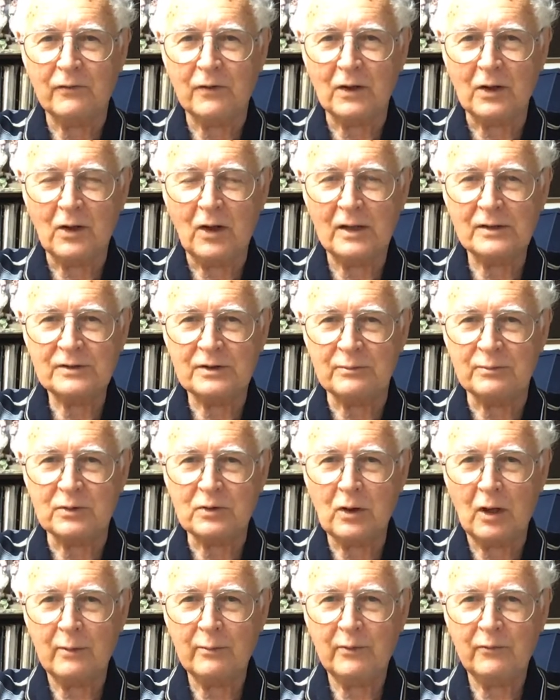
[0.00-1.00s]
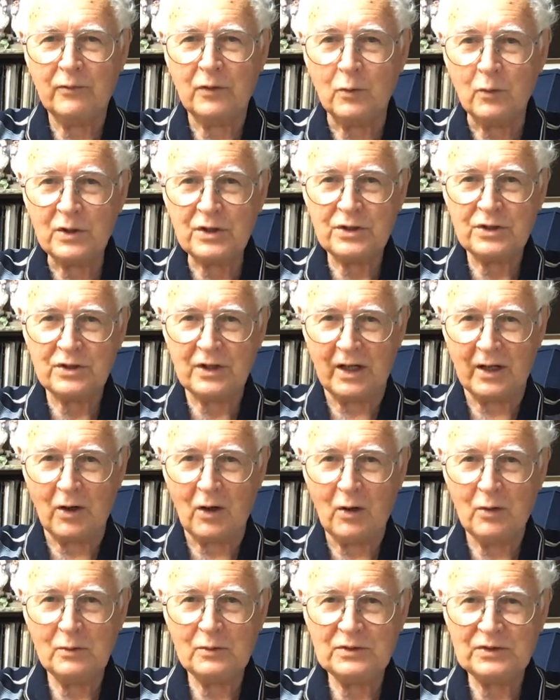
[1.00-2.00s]
if you like, subscribe if you wish,
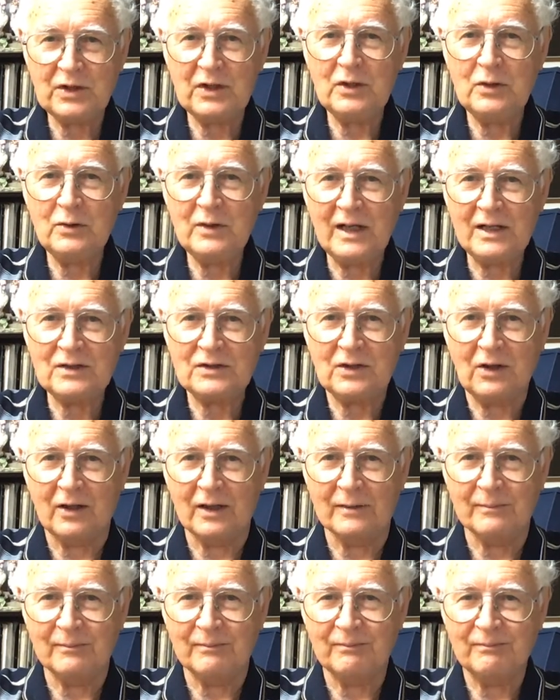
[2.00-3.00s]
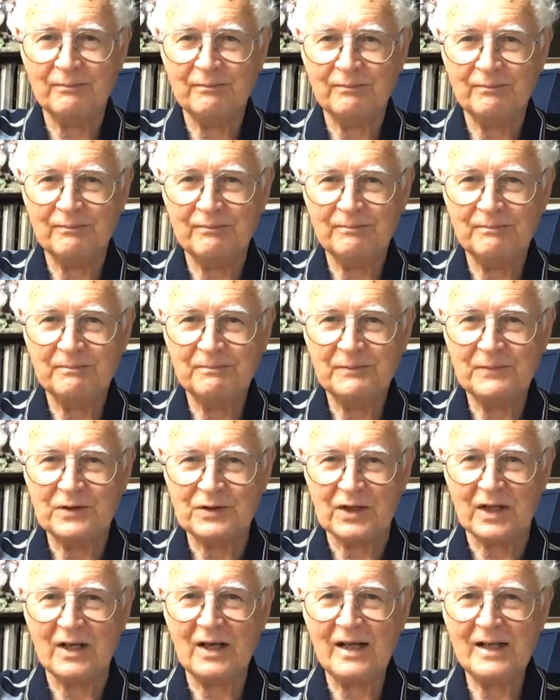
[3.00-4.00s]
and I'll see you next time.
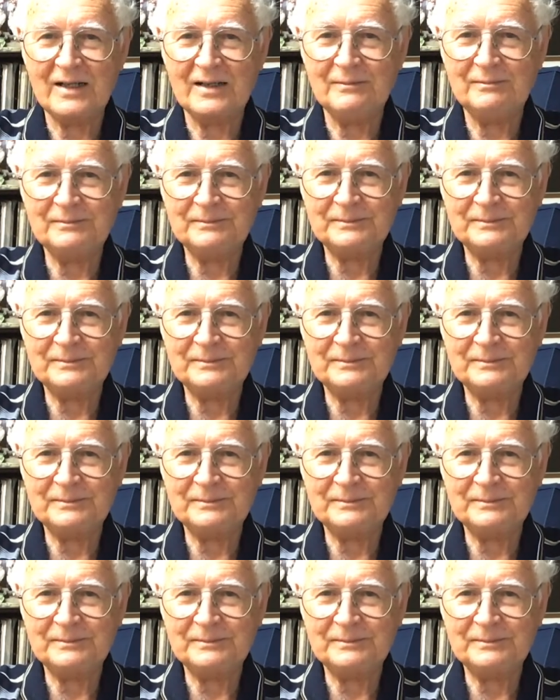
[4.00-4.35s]
See you later.